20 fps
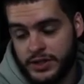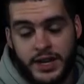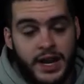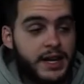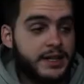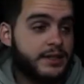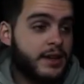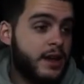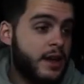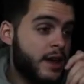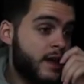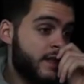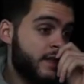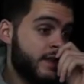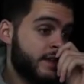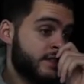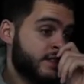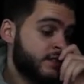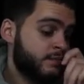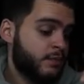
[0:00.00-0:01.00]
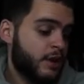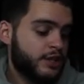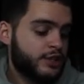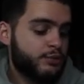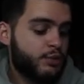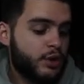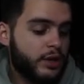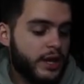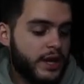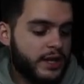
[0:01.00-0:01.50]
Guys, this is much
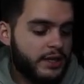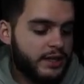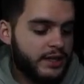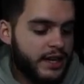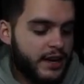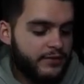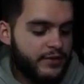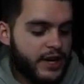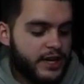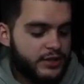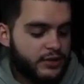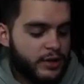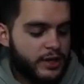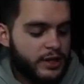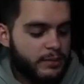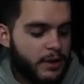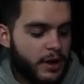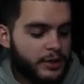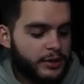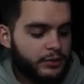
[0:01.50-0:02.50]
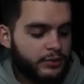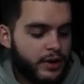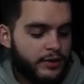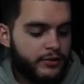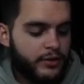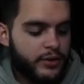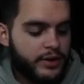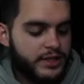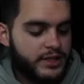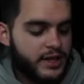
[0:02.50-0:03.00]
more likely. Now, if you guys know anything about Hunter
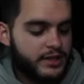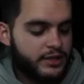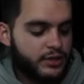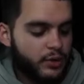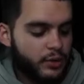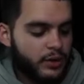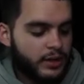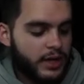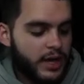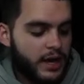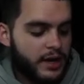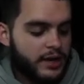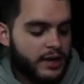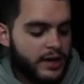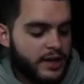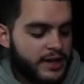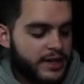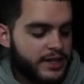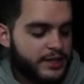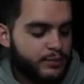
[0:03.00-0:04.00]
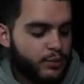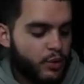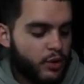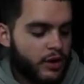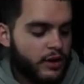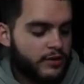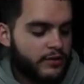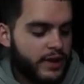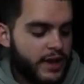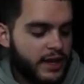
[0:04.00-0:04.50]
Renfrow, he does not score a lot. He's
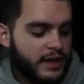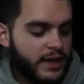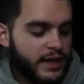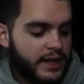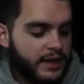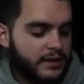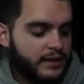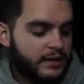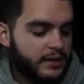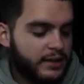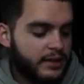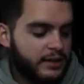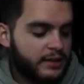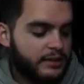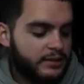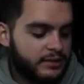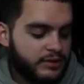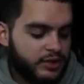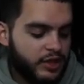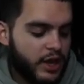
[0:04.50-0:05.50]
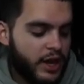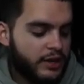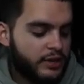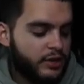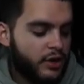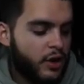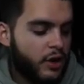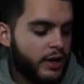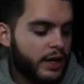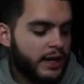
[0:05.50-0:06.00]
more of a like ten
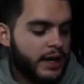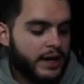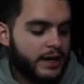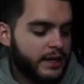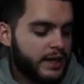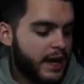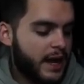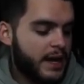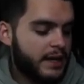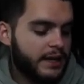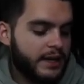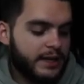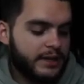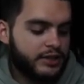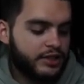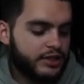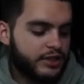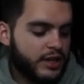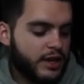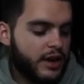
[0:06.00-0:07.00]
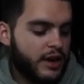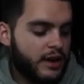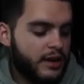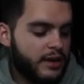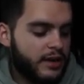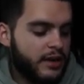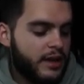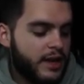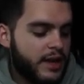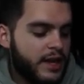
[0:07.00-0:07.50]
target kind of guy. Like just,
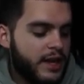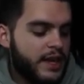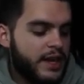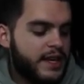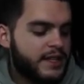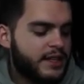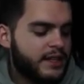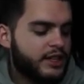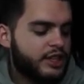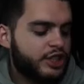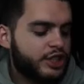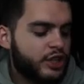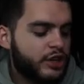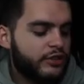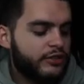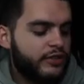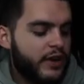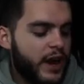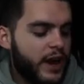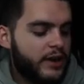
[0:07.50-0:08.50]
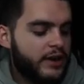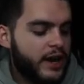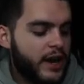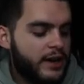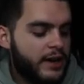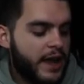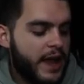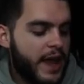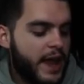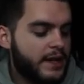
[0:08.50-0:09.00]
he's like a surefire kind
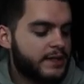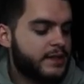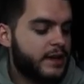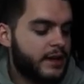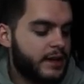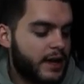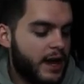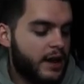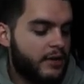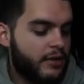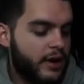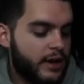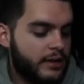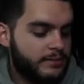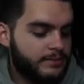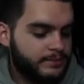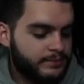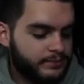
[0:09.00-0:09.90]
of hands kind of guy, right?